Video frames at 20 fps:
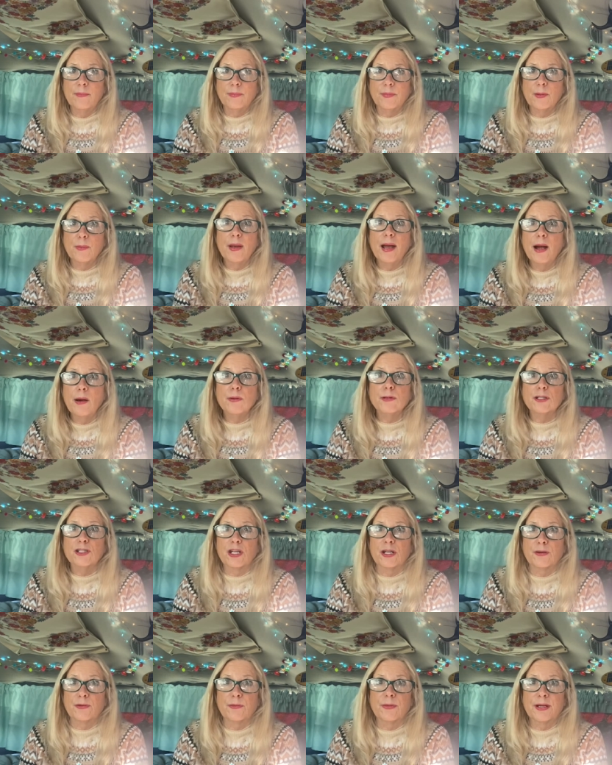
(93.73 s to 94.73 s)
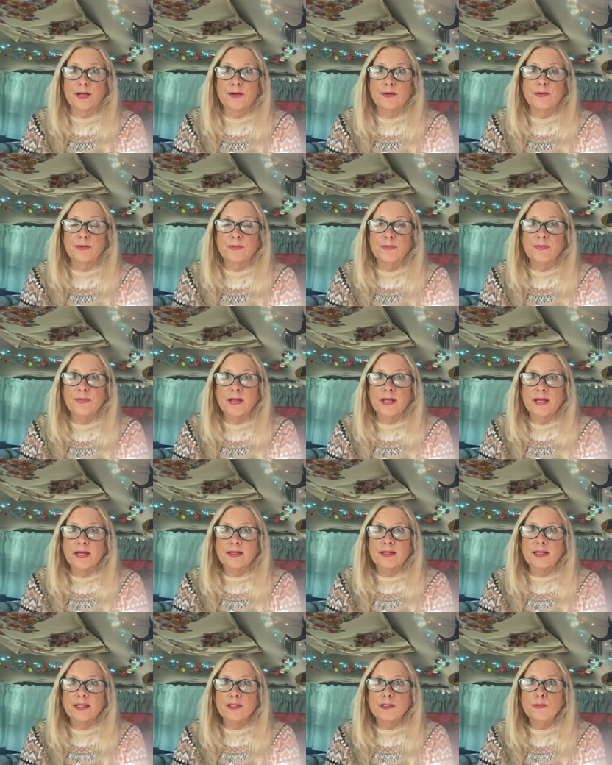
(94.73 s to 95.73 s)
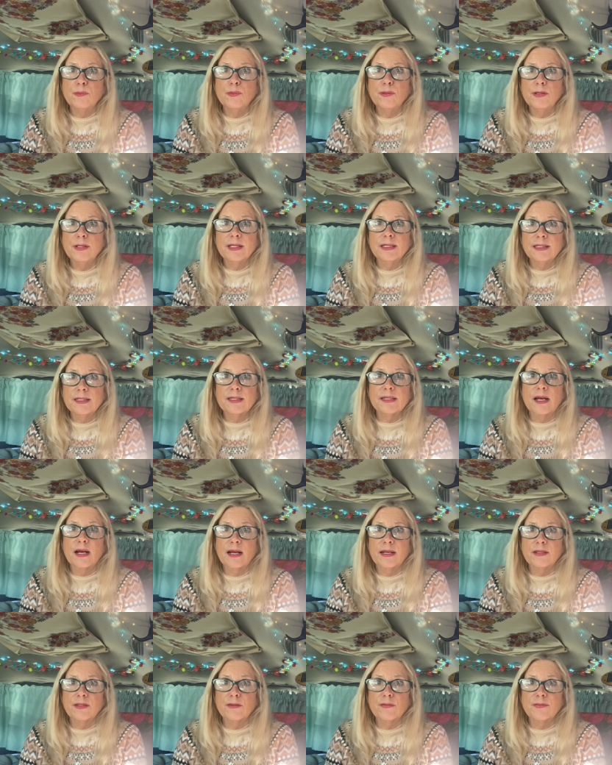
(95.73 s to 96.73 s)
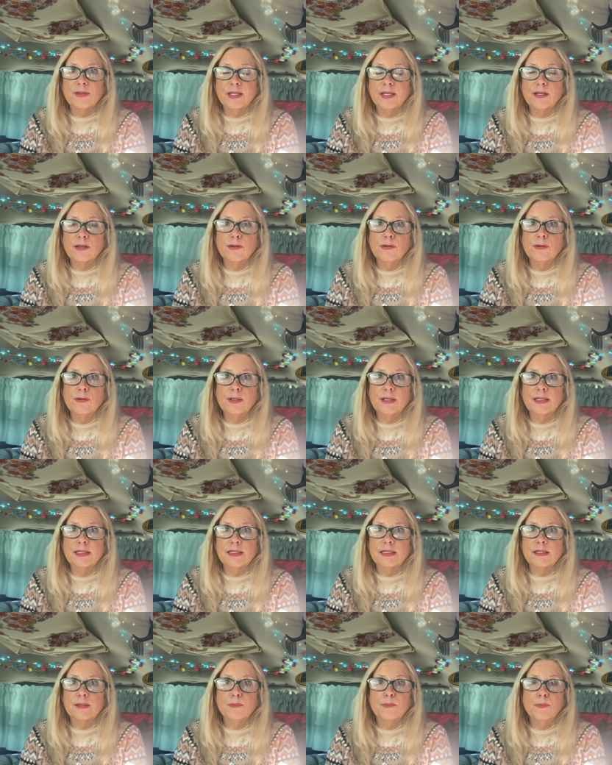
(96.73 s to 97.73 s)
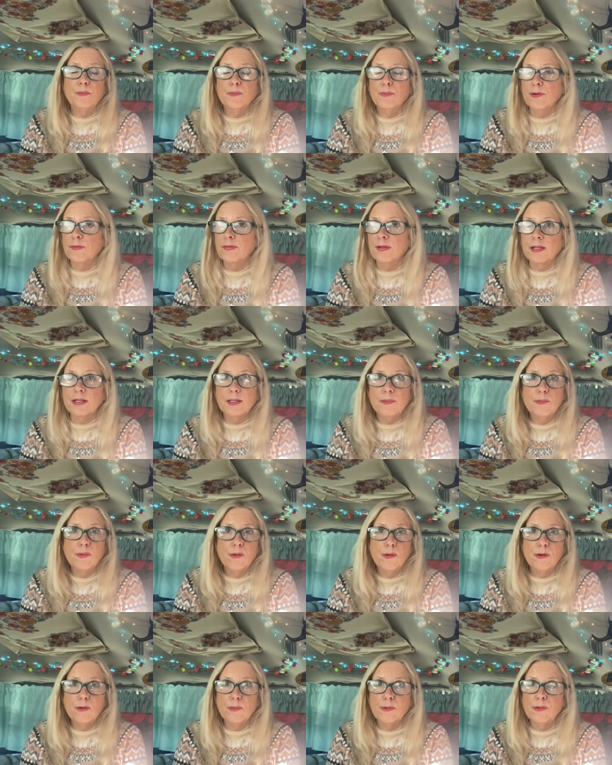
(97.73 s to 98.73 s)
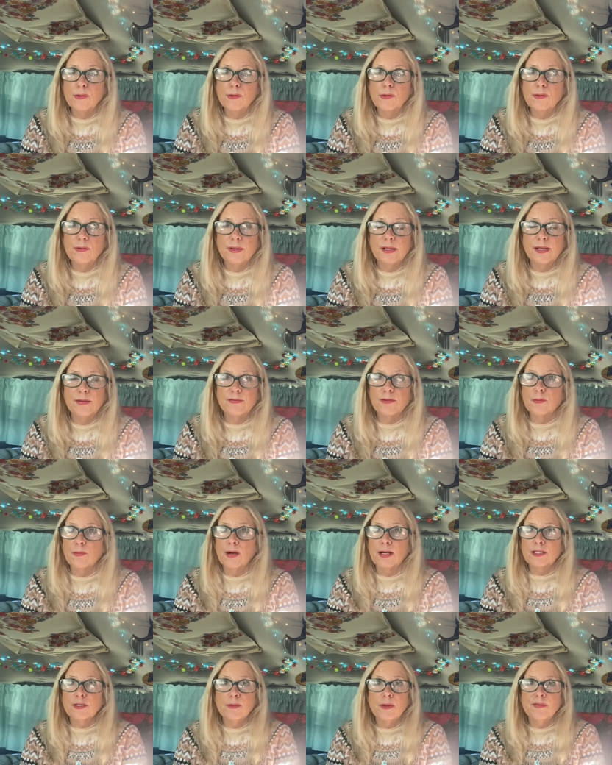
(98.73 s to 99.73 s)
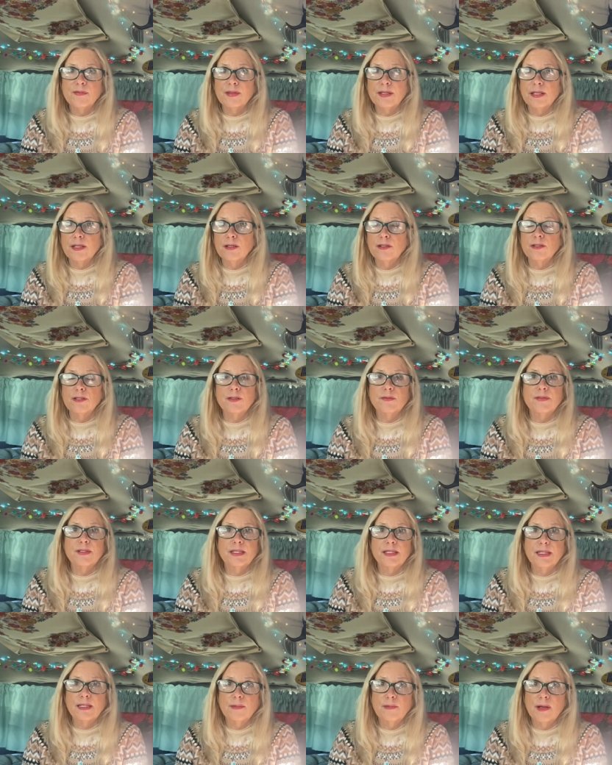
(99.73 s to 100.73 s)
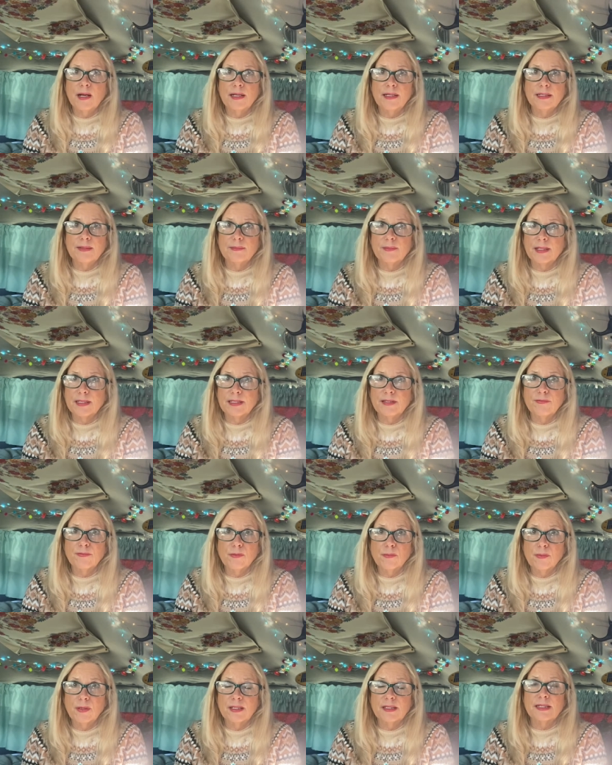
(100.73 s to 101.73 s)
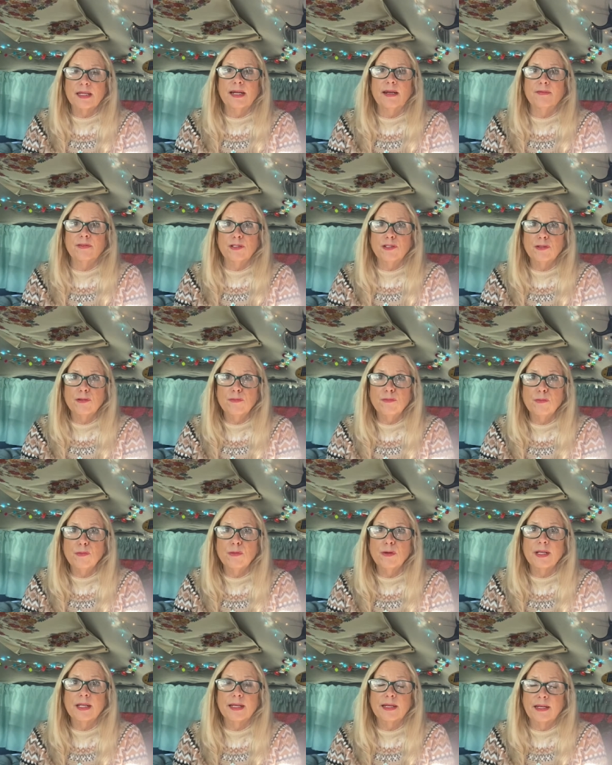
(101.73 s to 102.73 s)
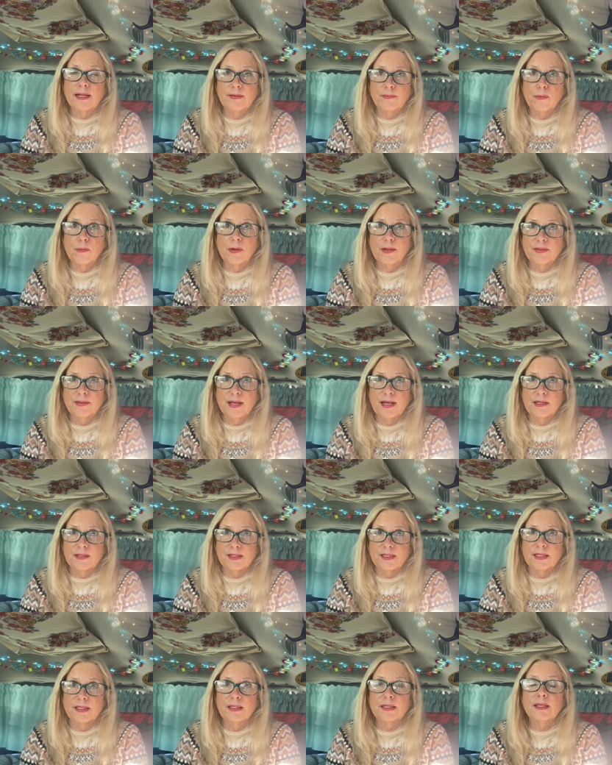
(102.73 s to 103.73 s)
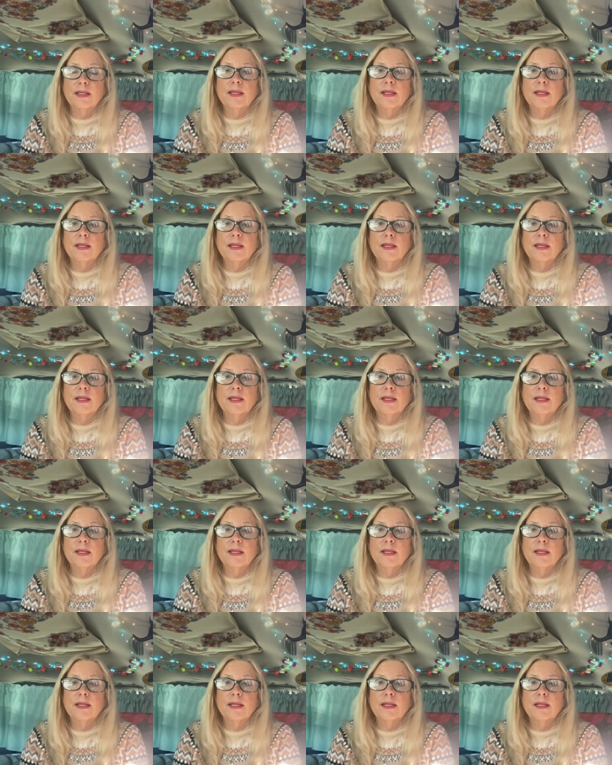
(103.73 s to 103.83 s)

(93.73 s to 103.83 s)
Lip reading: power generator that you put inside your vehicle. It's perfectly portable. If you watch my videos, you've seen my different ones. I have a 240 and I have a 1,000.